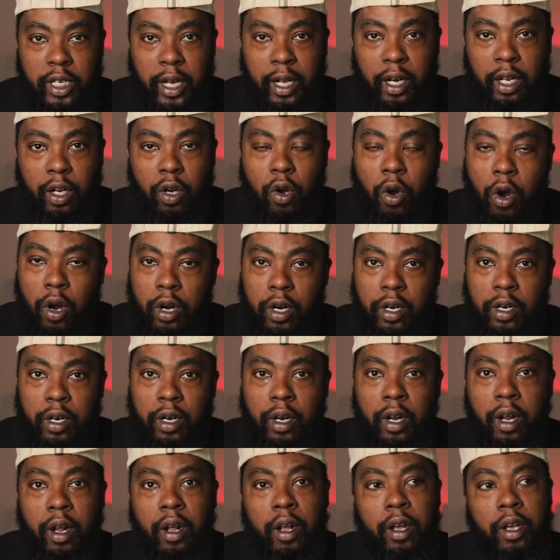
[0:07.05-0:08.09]
Jalen Carter.
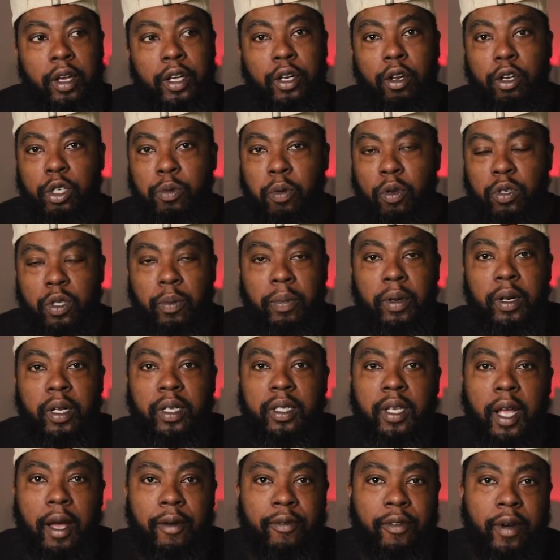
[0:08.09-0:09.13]
You know, he's supposed to be in a
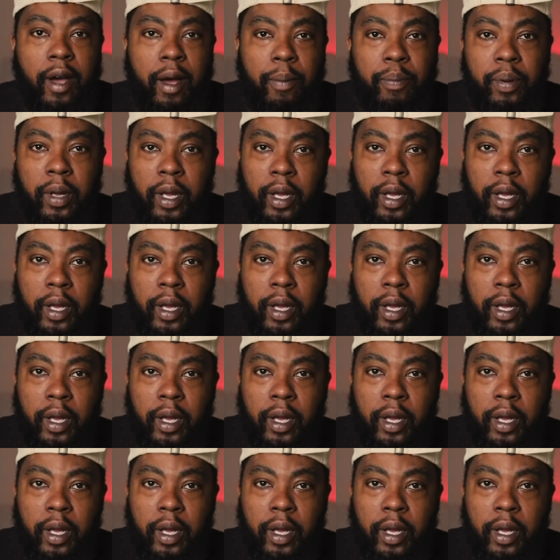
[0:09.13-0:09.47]
top five